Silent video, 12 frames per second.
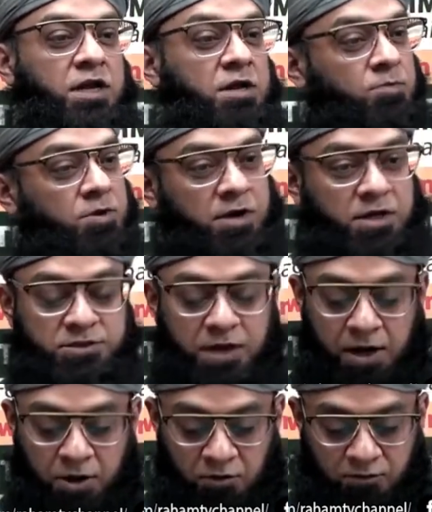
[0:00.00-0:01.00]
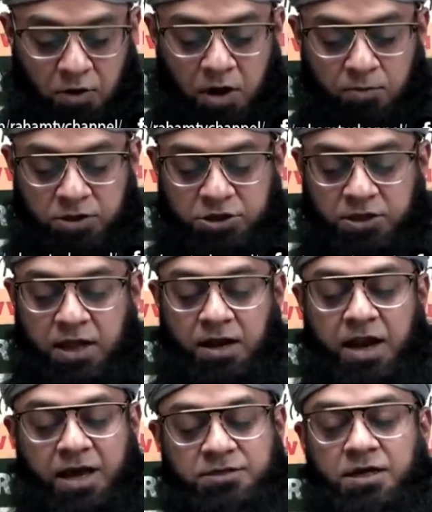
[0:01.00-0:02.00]
deeper understanding of Quran Majid.
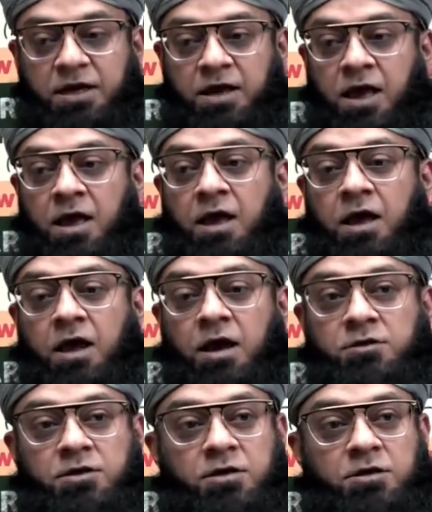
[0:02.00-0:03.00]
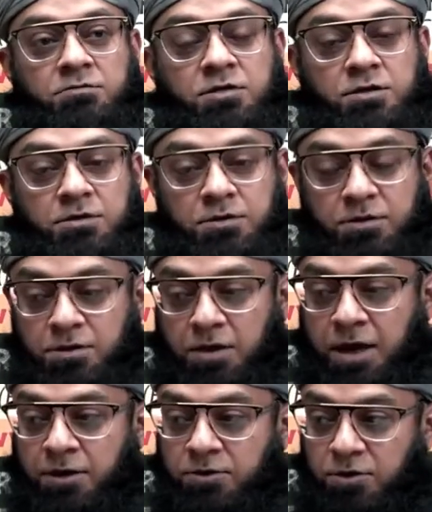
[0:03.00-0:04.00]
And lastly,
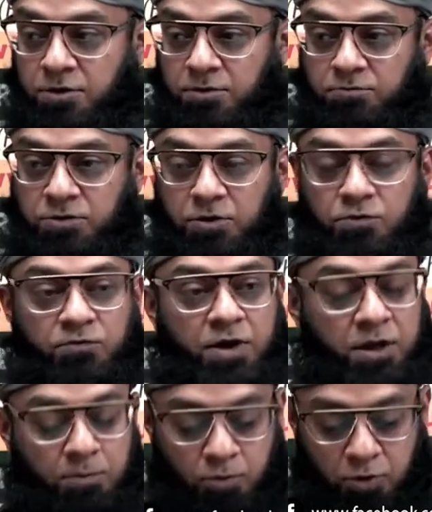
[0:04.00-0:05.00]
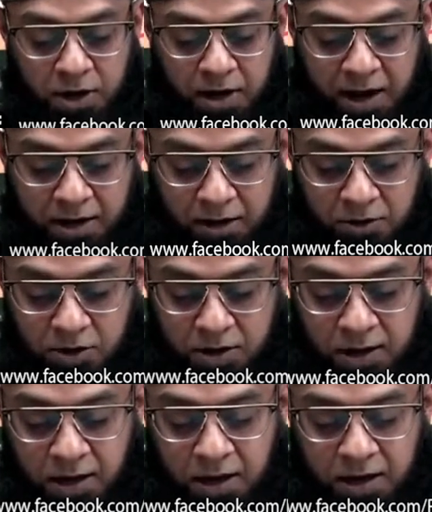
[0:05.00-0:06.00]
another very important
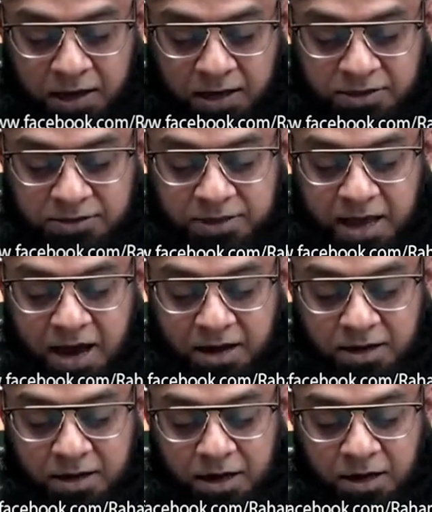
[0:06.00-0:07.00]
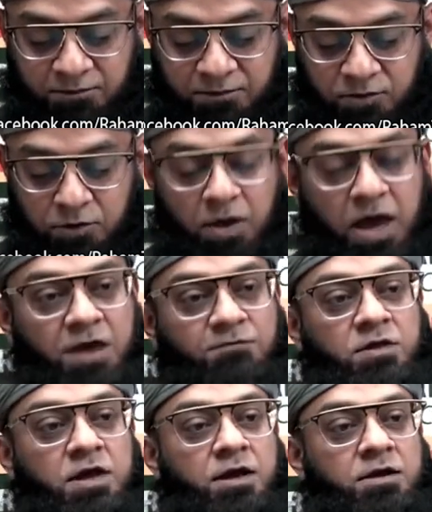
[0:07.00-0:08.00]
etiquette is that if you
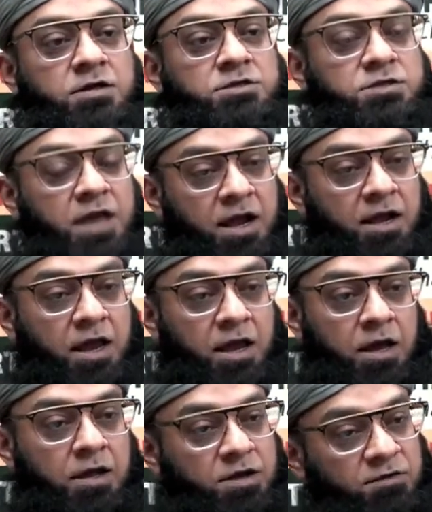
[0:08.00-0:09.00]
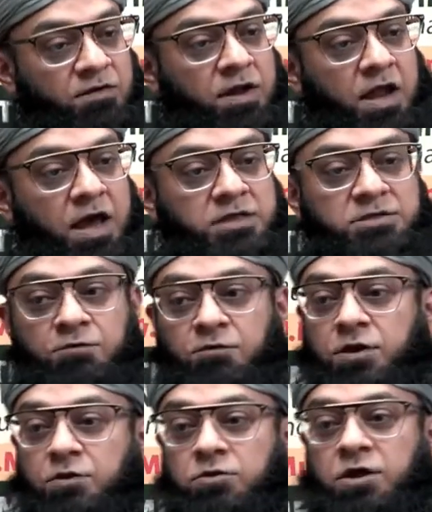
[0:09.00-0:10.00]
have the understanding, if Allah has
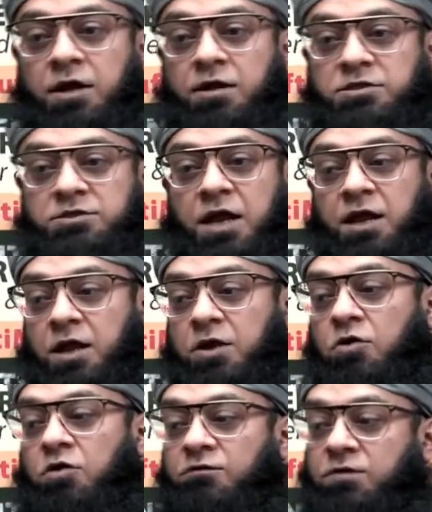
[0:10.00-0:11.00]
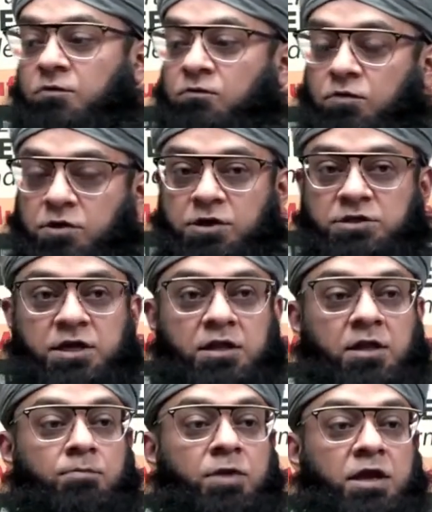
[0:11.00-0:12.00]
given you the understanding of the words
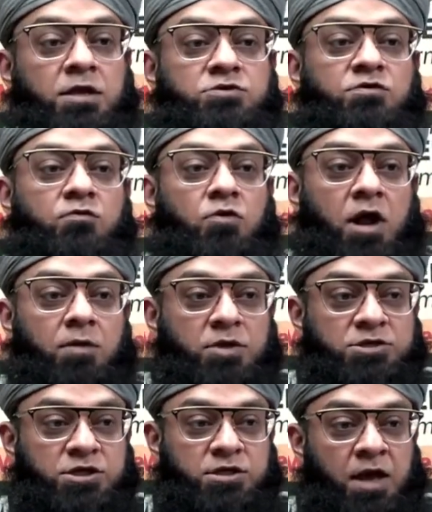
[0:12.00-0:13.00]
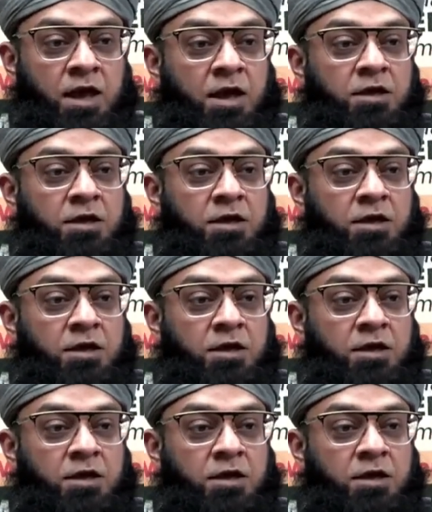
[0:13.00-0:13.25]
and the meanings of Quran Majid,